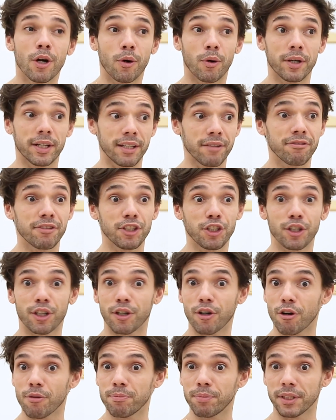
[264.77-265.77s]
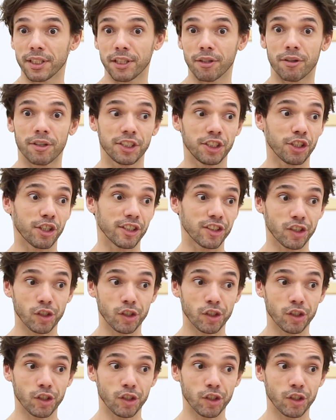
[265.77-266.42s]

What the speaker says: or if in your company or in your